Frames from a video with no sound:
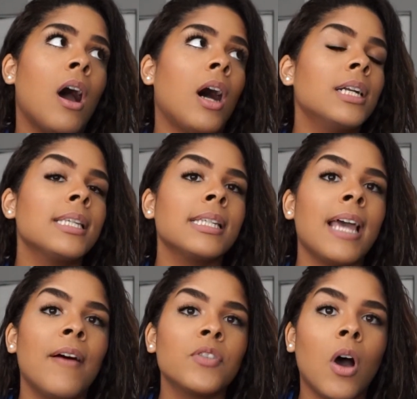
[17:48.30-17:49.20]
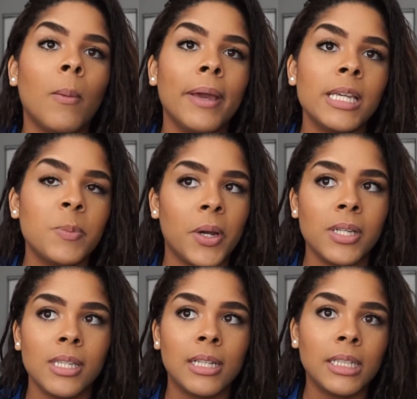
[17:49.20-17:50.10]
honestly, after all my
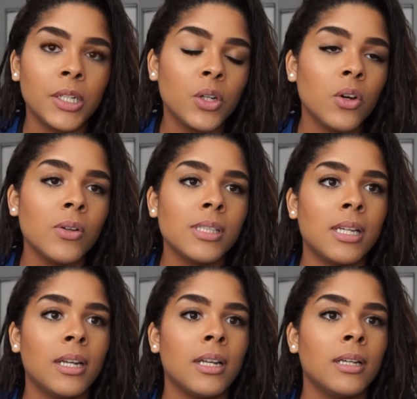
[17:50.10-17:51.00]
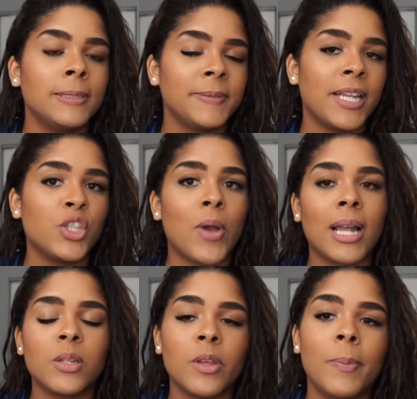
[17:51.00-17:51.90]
experience in clinicals and
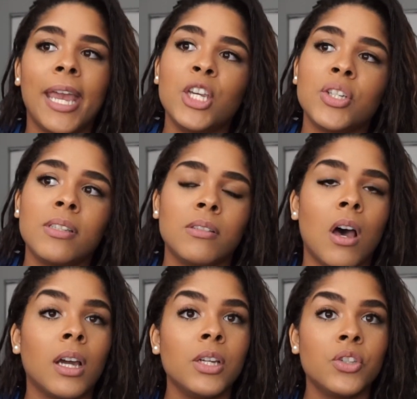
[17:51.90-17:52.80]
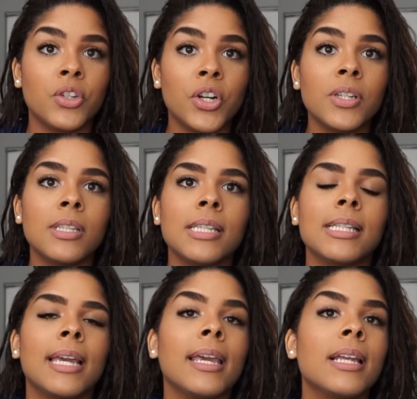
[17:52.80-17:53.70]
interacting with patients and talking to
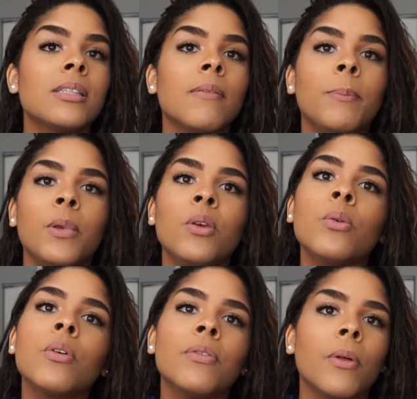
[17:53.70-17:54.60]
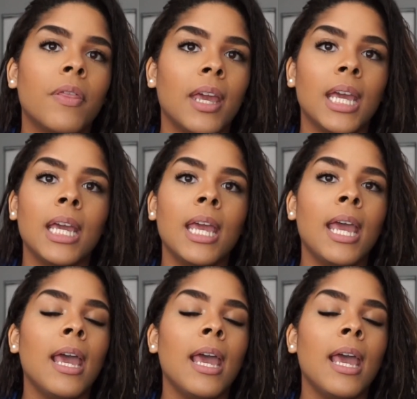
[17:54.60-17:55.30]
nurses, like, it's a beautiful thing.